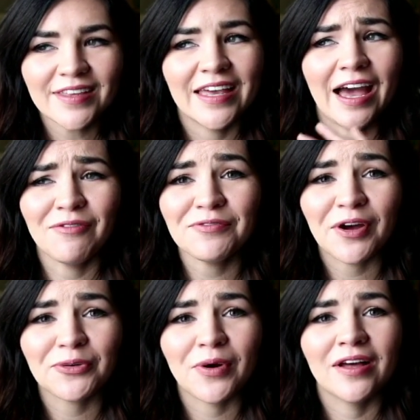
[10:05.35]
I haven't
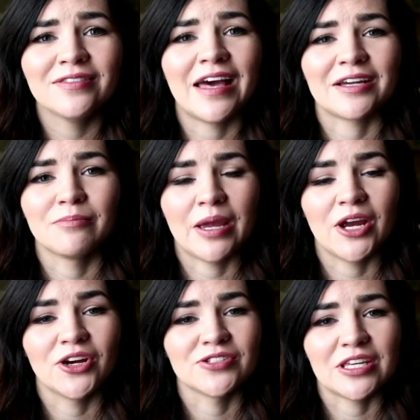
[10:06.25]
found one that
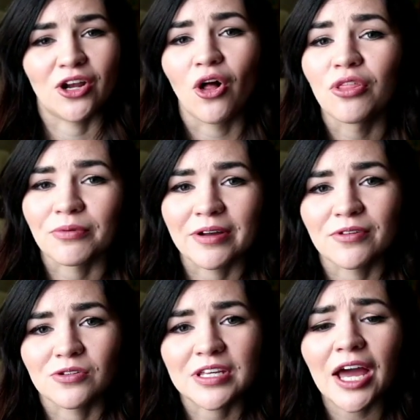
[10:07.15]
compares in all three of
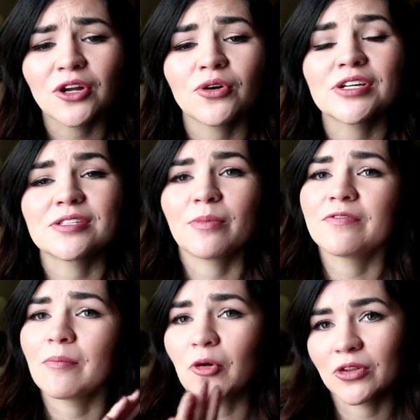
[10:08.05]
those categories. Some
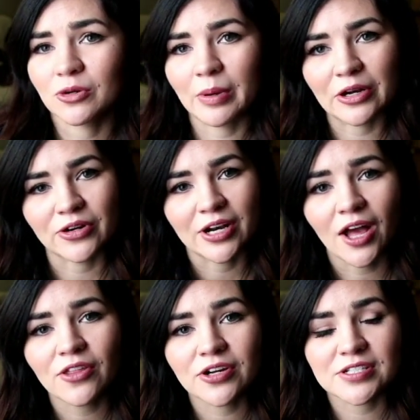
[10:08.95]
of them are a little better than
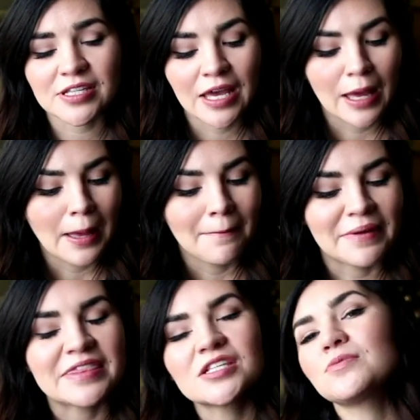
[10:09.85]
others,
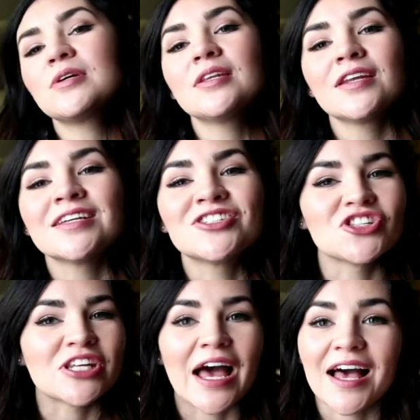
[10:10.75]
but this one
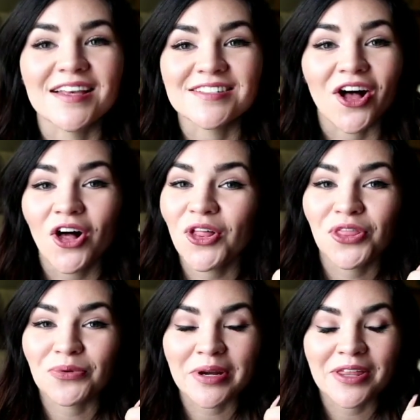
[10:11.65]
just has all
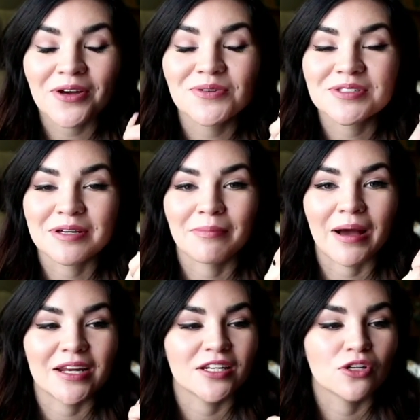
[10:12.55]
three of those
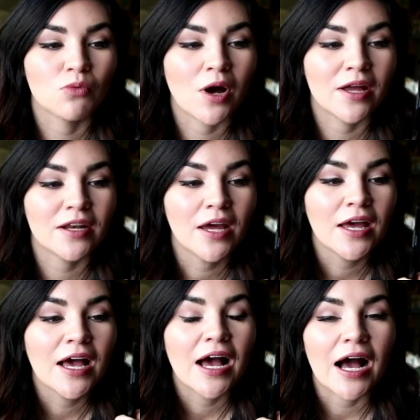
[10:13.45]
combined into one.
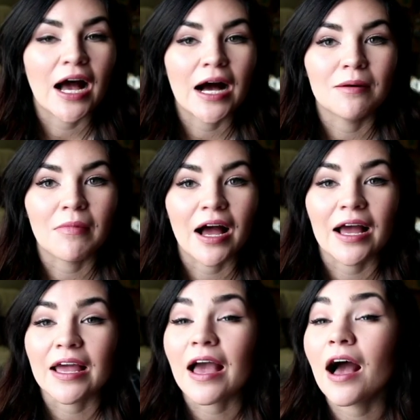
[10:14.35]

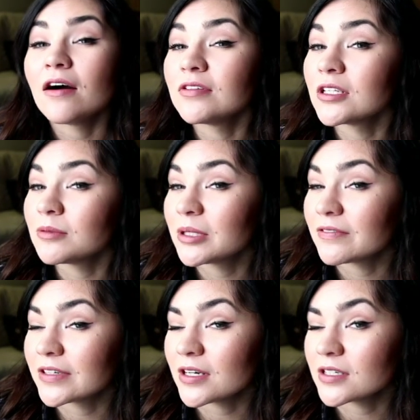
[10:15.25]
I have a little bit
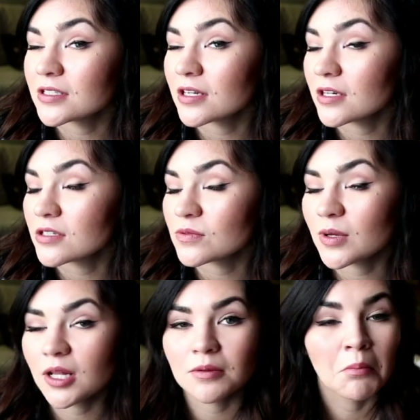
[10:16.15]
of it on today as
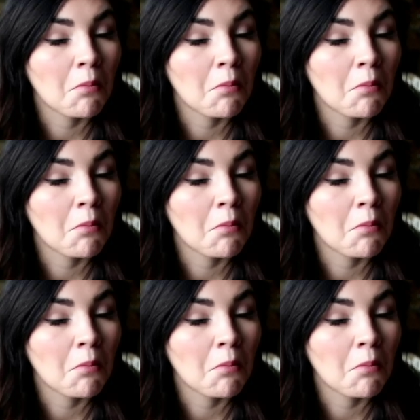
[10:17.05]
well.